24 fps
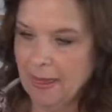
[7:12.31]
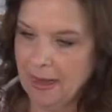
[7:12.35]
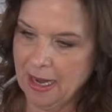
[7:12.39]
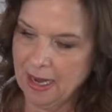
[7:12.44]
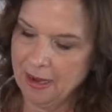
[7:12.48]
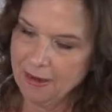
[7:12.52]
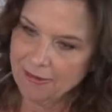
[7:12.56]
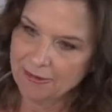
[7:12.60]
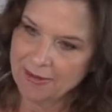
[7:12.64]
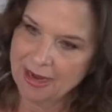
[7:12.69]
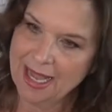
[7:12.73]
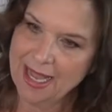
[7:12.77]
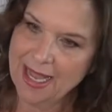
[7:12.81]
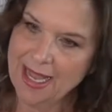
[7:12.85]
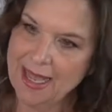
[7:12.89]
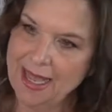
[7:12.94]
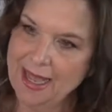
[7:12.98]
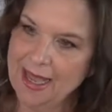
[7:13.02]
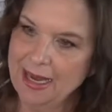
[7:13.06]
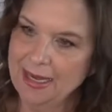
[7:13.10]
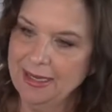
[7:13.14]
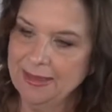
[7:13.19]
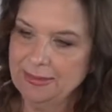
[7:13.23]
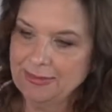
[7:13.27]
All
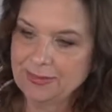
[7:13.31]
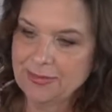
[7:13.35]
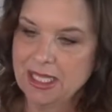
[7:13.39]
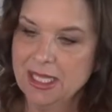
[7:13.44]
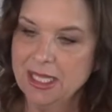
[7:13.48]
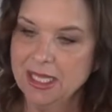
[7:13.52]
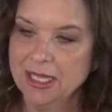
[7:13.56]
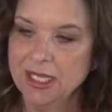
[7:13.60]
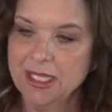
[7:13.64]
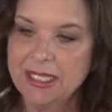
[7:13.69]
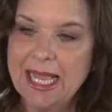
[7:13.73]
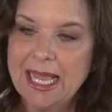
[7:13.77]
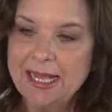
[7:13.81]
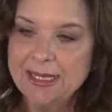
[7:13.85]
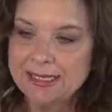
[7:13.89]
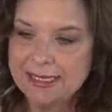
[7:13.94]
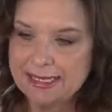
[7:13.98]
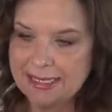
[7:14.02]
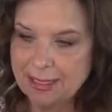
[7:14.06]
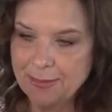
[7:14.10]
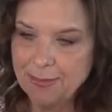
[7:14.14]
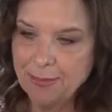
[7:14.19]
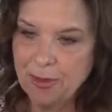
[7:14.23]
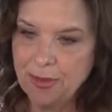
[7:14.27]
right. Look how
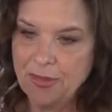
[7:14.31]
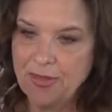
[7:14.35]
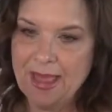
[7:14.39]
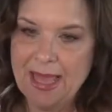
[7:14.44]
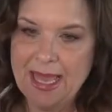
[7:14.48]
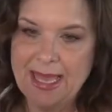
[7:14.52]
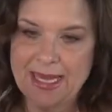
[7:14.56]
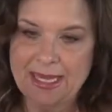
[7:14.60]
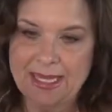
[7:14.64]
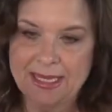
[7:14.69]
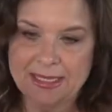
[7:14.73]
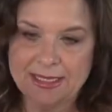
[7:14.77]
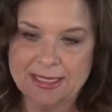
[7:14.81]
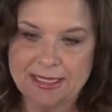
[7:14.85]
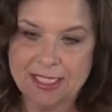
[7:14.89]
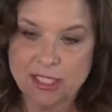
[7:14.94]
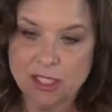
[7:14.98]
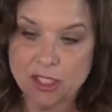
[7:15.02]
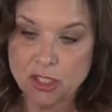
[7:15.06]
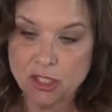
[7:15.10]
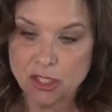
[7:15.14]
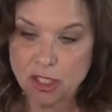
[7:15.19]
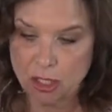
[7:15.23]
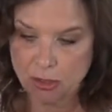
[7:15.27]
simple that is. It's
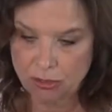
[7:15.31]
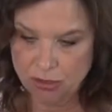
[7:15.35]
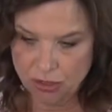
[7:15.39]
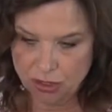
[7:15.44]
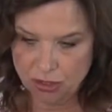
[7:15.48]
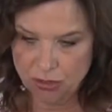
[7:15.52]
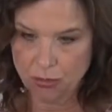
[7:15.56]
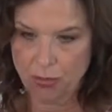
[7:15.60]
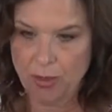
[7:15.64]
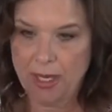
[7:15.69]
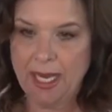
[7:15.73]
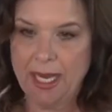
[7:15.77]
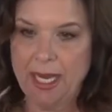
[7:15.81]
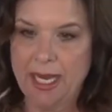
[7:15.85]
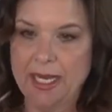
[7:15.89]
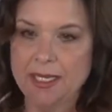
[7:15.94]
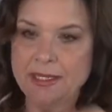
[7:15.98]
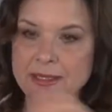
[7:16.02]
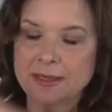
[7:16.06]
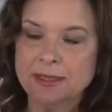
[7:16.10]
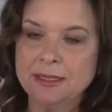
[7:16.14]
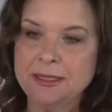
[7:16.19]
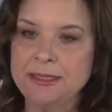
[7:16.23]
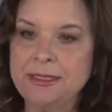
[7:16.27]
so
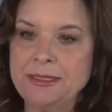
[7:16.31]
sweet.